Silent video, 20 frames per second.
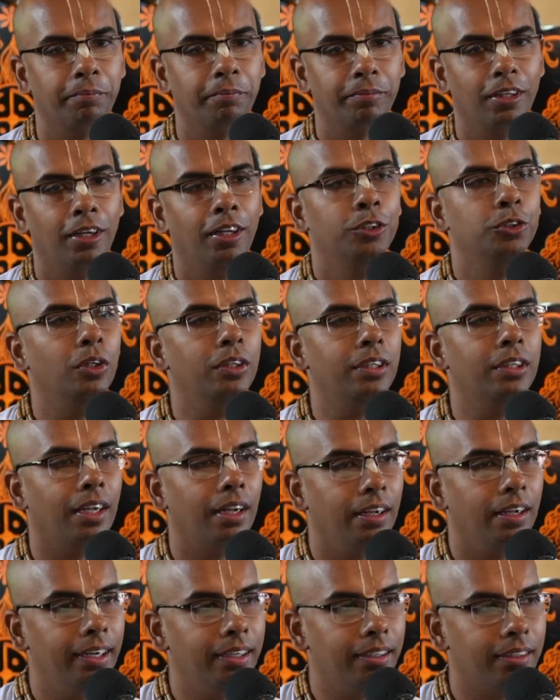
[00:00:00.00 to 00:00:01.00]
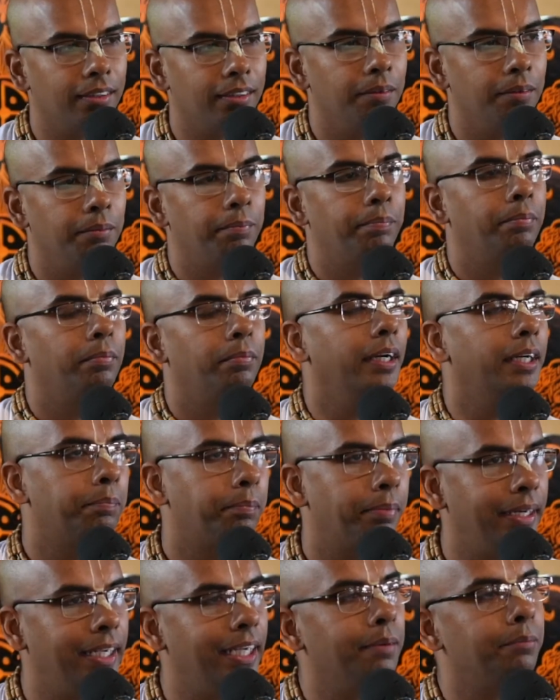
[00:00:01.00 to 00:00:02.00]
So it
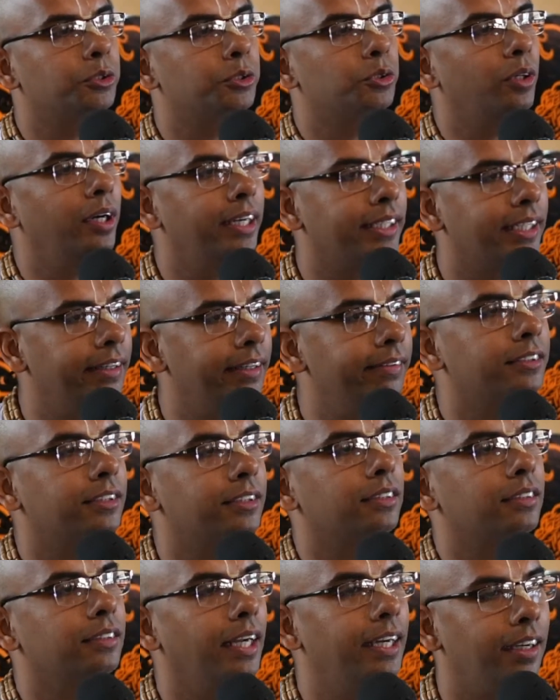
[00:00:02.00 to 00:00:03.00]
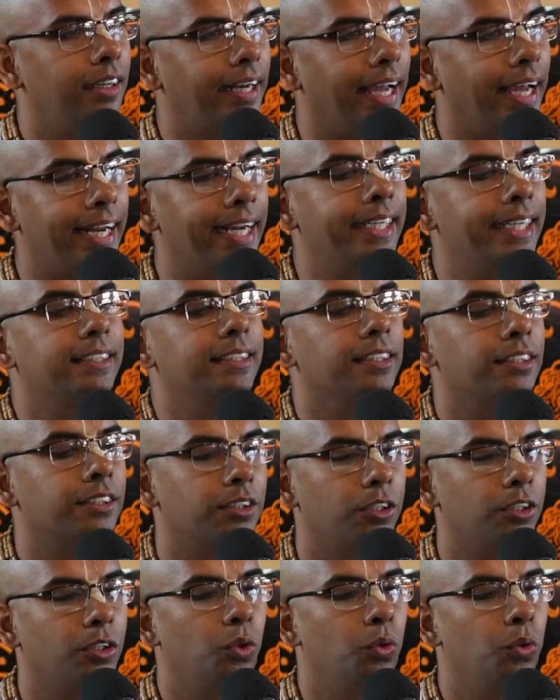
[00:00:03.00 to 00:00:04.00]
preempts, it directs
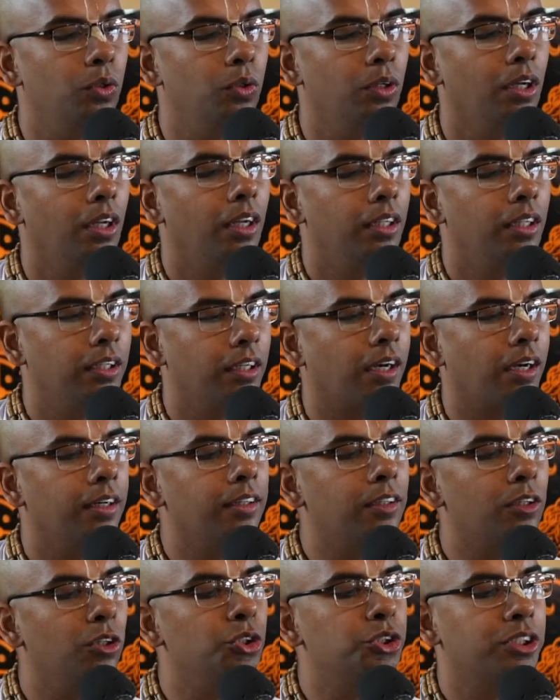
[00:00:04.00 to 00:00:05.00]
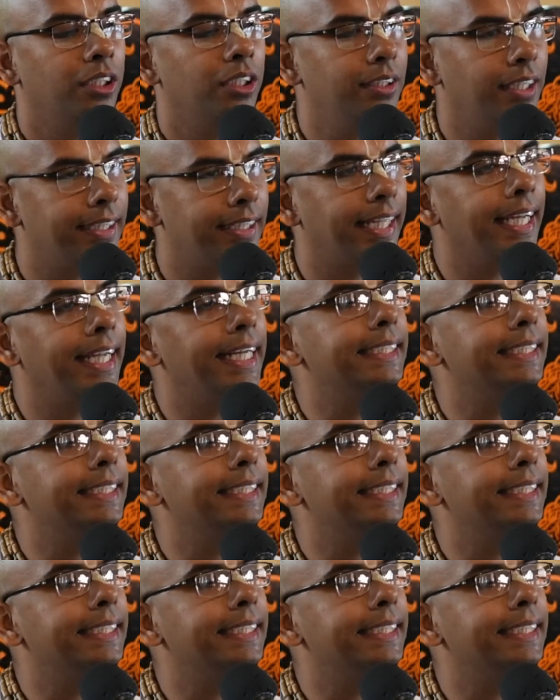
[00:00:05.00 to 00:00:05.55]
us to the conclusion that there is